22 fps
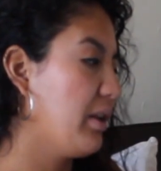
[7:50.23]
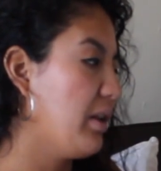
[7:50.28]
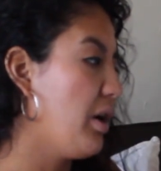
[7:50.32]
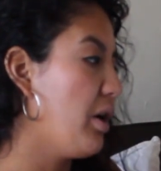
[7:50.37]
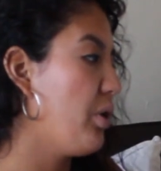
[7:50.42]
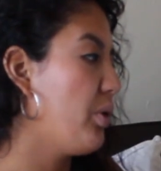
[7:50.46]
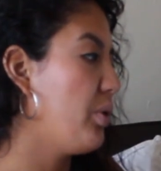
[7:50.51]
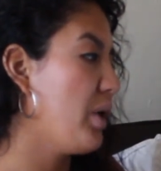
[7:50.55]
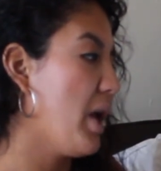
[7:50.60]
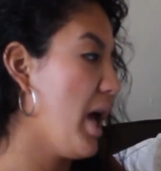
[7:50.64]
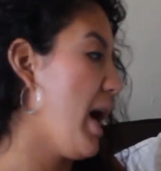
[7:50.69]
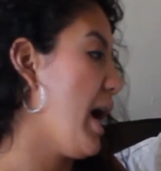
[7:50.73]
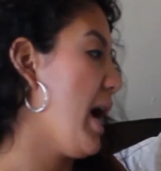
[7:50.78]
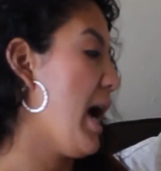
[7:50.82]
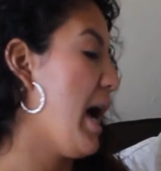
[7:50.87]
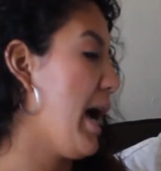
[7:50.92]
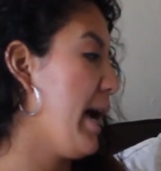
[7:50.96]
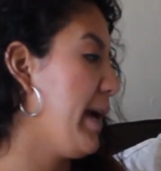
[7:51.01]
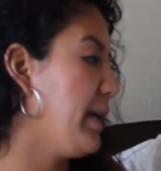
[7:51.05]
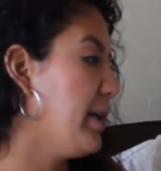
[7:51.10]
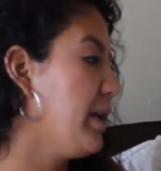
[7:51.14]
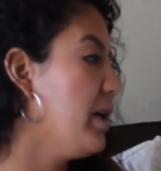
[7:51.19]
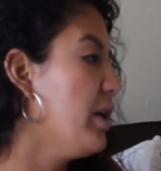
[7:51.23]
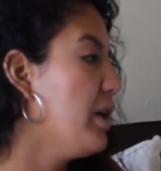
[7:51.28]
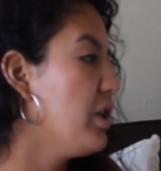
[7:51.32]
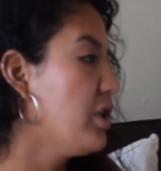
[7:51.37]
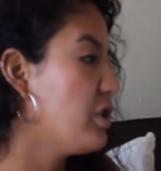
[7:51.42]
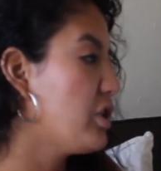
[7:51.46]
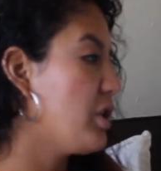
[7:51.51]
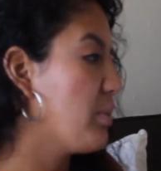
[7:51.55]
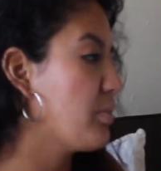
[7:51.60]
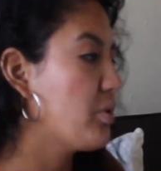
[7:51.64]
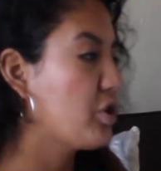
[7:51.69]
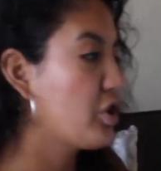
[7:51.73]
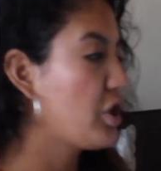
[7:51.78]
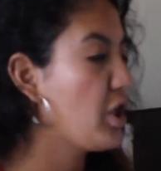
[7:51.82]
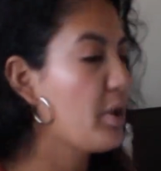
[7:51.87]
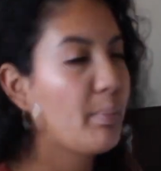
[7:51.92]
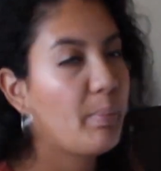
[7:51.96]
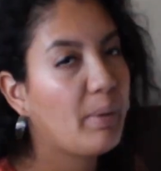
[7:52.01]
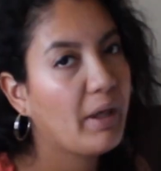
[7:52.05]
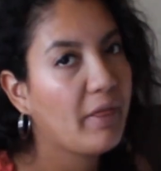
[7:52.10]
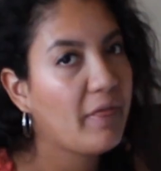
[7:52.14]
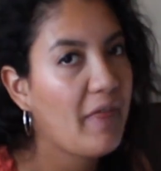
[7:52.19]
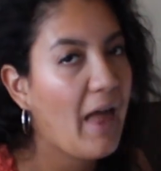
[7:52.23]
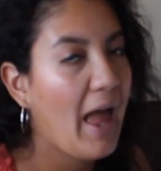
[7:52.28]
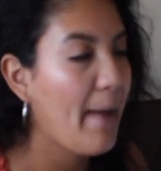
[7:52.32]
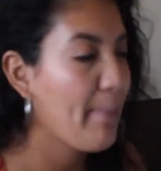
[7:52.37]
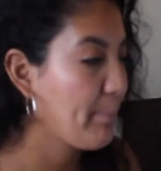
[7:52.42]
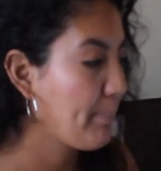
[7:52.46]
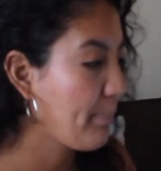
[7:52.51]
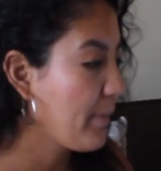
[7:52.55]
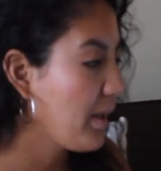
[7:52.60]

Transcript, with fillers: low, not high. So I'm just going to put that.